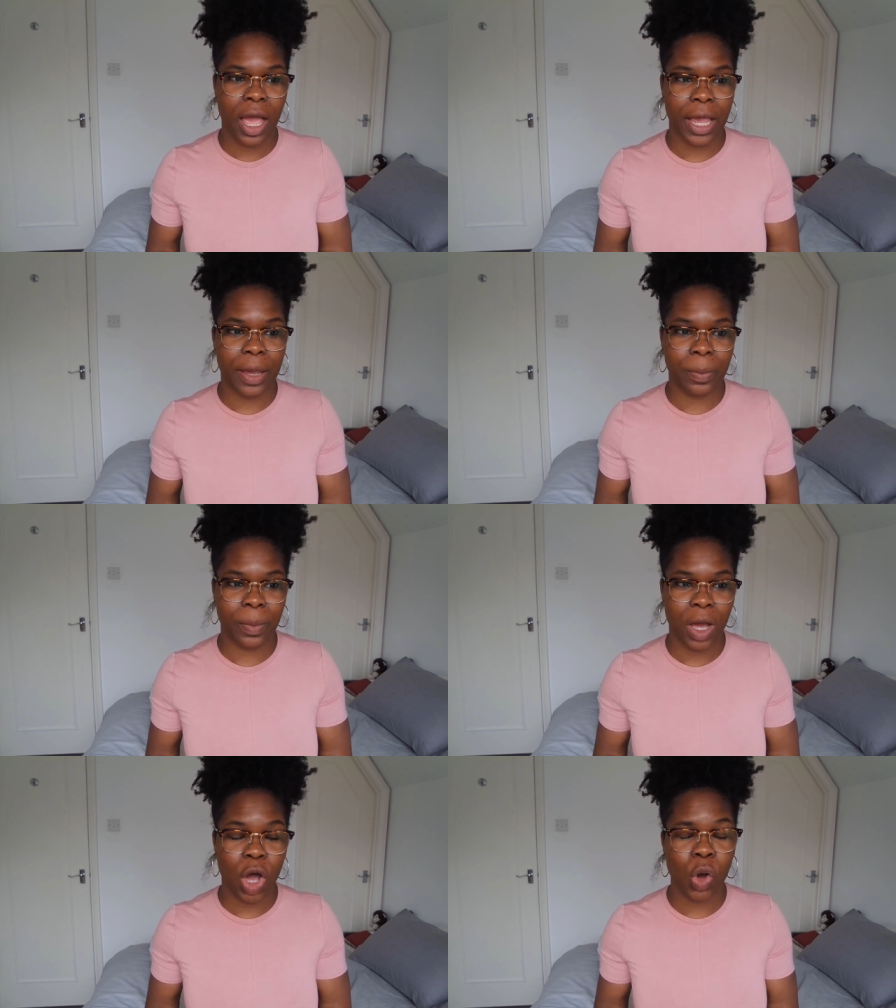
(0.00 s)

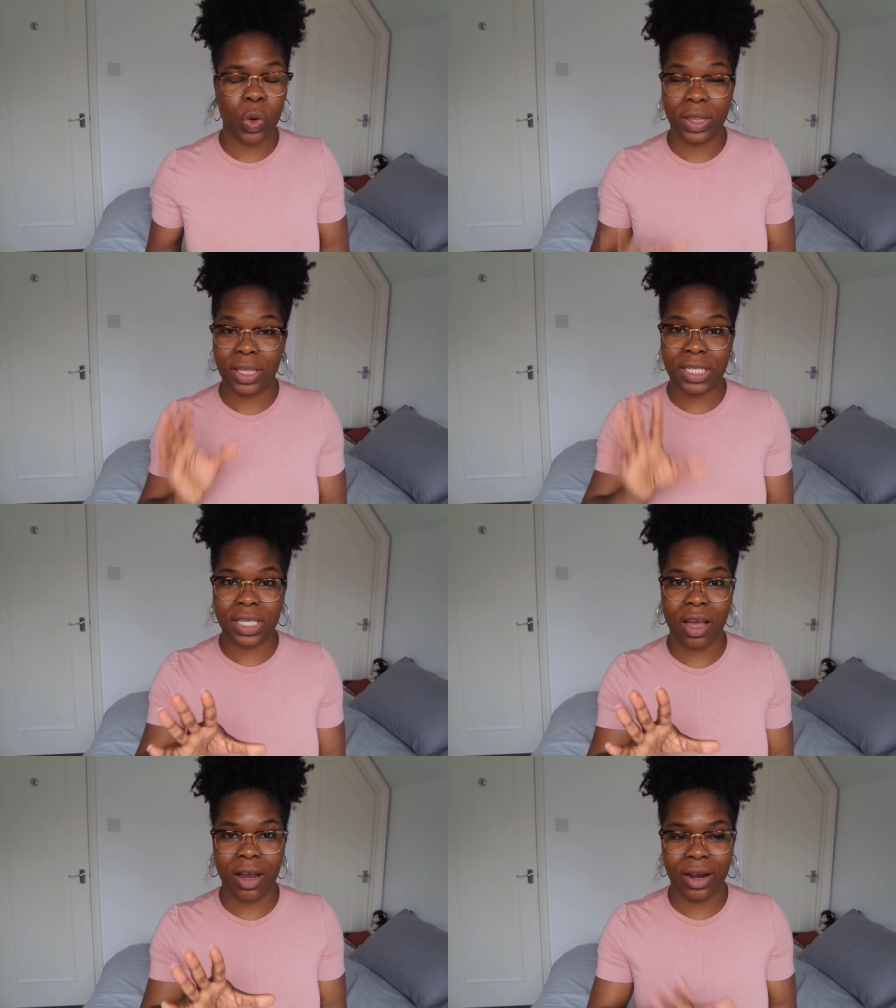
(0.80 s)
Um, oh, and the
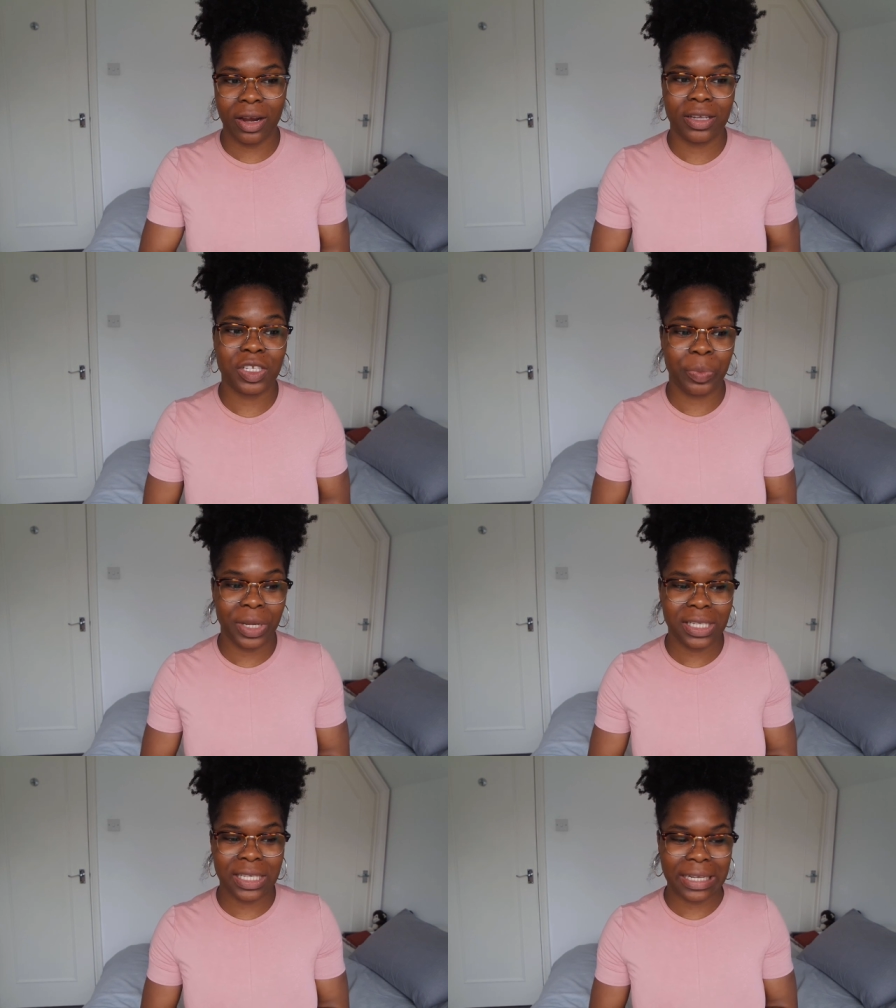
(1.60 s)
scar. So
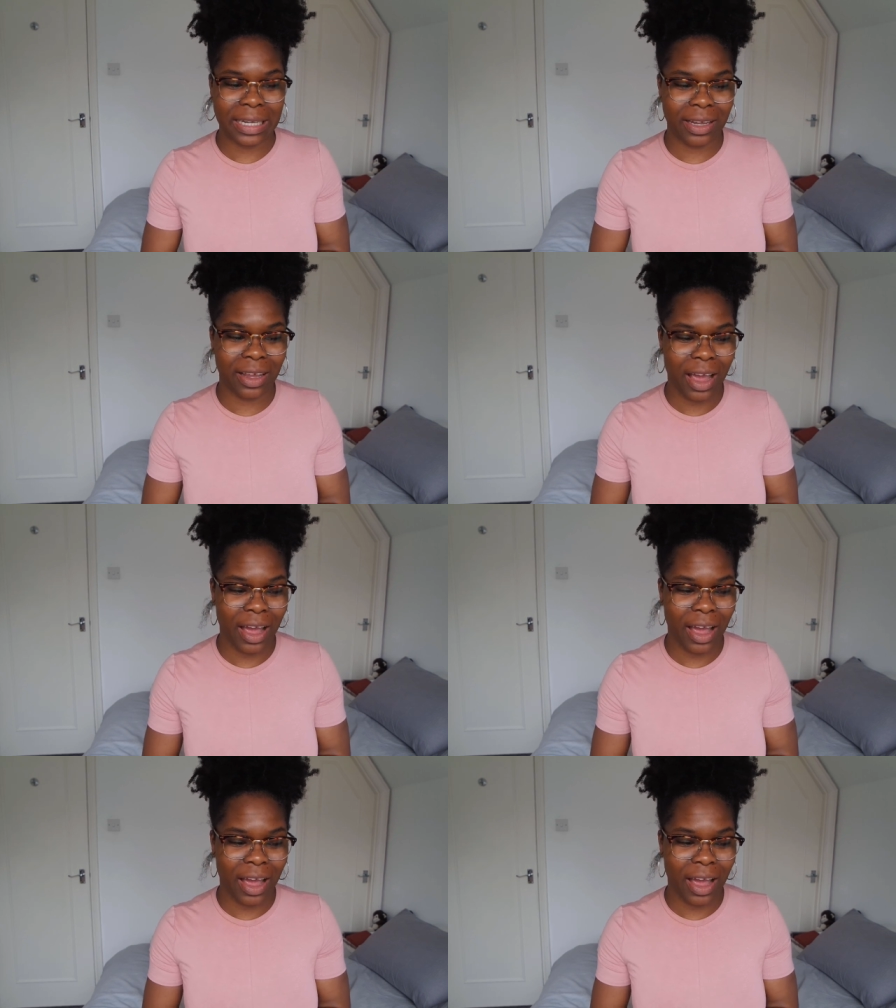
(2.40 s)
basically,